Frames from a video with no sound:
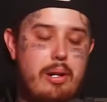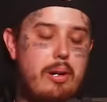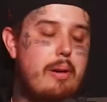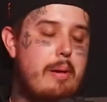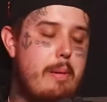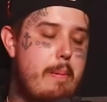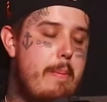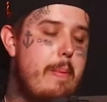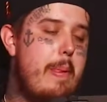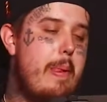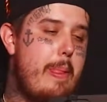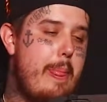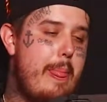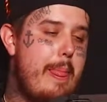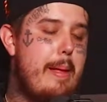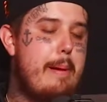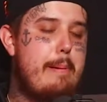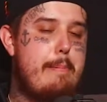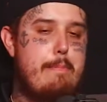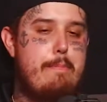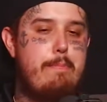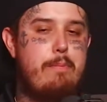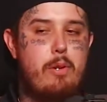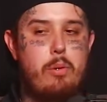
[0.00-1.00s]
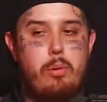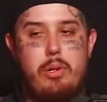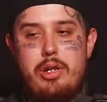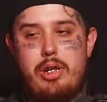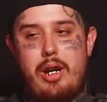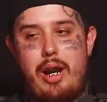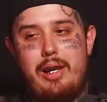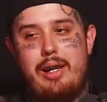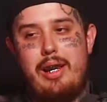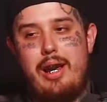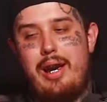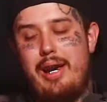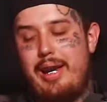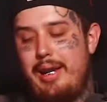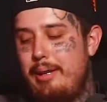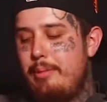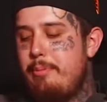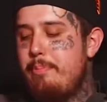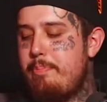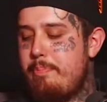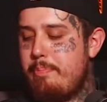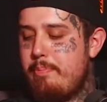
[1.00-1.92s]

Got you. And then I feel like that I comes